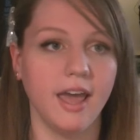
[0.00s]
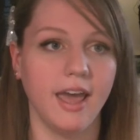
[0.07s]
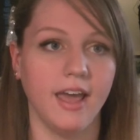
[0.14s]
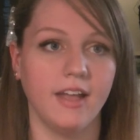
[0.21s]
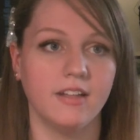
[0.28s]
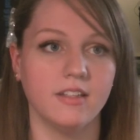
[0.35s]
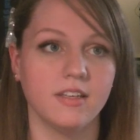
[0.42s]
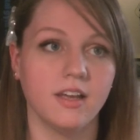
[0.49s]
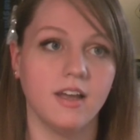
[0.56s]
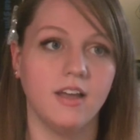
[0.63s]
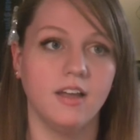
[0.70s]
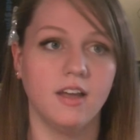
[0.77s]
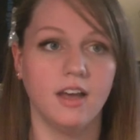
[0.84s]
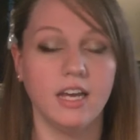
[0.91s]
and
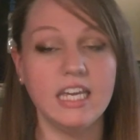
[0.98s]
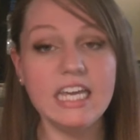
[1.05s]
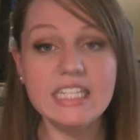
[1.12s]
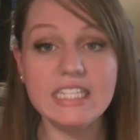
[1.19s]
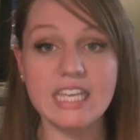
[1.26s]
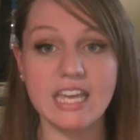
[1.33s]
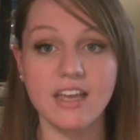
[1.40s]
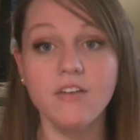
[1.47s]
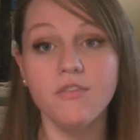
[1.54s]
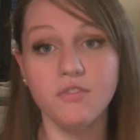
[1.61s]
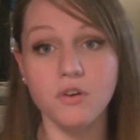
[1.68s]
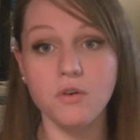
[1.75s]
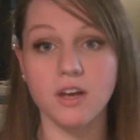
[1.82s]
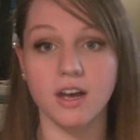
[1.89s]
Akitsuki,
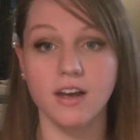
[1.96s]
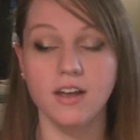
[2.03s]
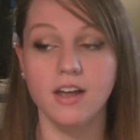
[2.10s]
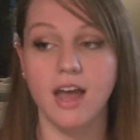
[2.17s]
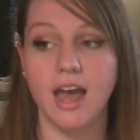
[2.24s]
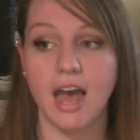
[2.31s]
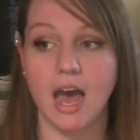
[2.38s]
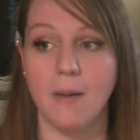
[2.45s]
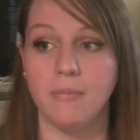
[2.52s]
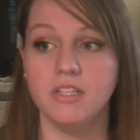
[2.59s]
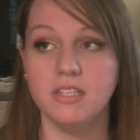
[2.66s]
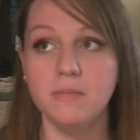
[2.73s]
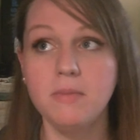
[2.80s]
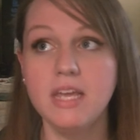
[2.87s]
Fuuka,
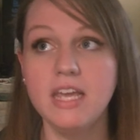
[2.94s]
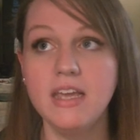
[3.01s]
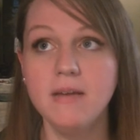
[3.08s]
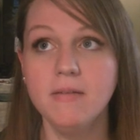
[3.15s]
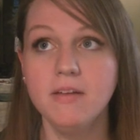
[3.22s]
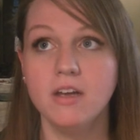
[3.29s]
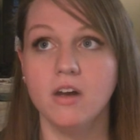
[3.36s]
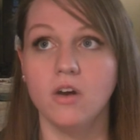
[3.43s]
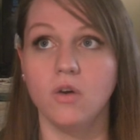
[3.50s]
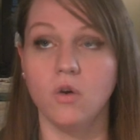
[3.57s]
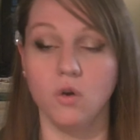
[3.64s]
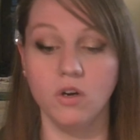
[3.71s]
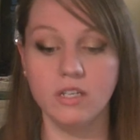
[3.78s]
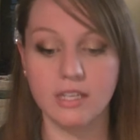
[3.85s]
happened to meet. Of
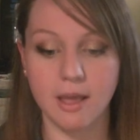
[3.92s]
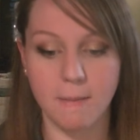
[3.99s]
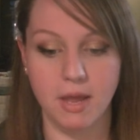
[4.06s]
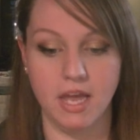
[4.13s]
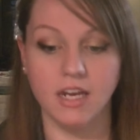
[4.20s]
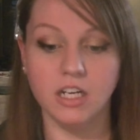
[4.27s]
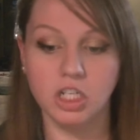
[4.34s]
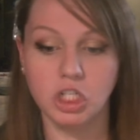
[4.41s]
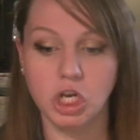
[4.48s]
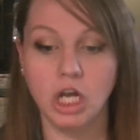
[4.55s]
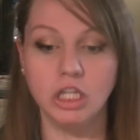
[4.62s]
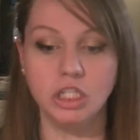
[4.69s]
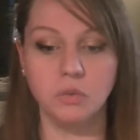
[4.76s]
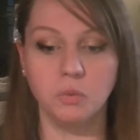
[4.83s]
course, panty
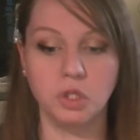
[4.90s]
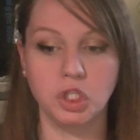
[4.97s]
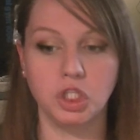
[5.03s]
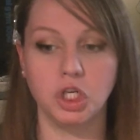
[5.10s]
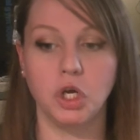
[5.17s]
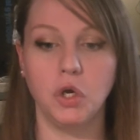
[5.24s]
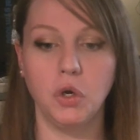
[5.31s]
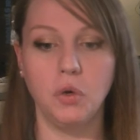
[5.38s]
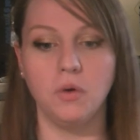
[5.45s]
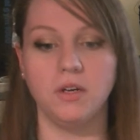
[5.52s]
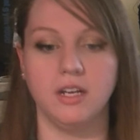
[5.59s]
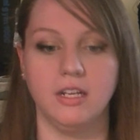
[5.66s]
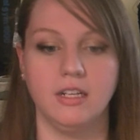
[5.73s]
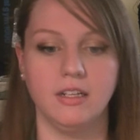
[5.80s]
shots were
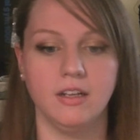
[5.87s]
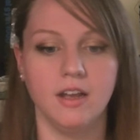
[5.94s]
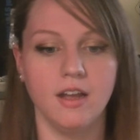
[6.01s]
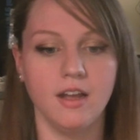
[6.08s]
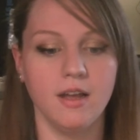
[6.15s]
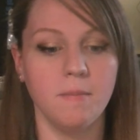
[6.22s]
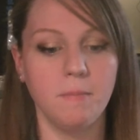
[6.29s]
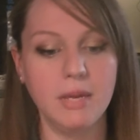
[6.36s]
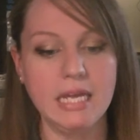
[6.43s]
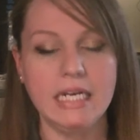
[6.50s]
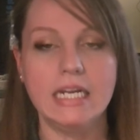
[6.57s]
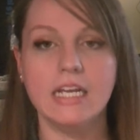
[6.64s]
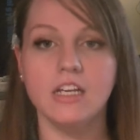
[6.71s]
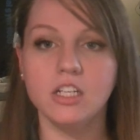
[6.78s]
shown and
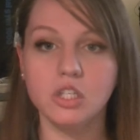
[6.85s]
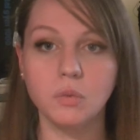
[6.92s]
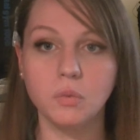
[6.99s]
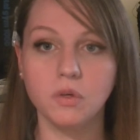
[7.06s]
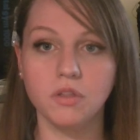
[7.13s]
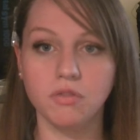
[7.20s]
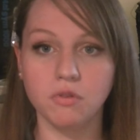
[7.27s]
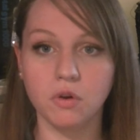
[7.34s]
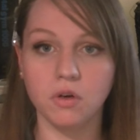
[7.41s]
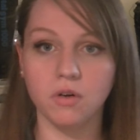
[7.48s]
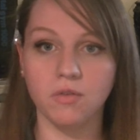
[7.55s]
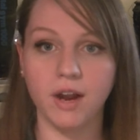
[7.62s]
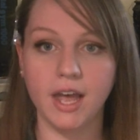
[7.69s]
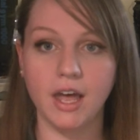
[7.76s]
beatings were thrown
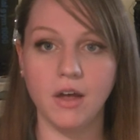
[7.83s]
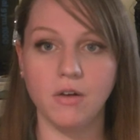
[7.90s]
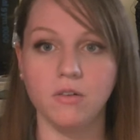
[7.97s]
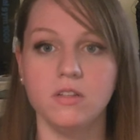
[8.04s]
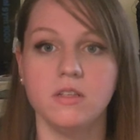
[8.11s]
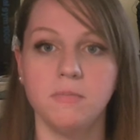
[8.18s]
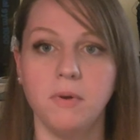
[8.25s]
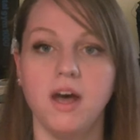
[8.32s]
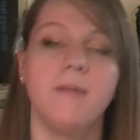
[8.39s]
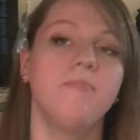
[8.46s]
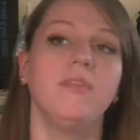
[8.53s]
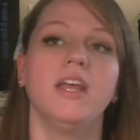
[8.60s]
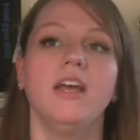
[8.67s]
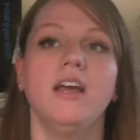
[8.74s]
around, but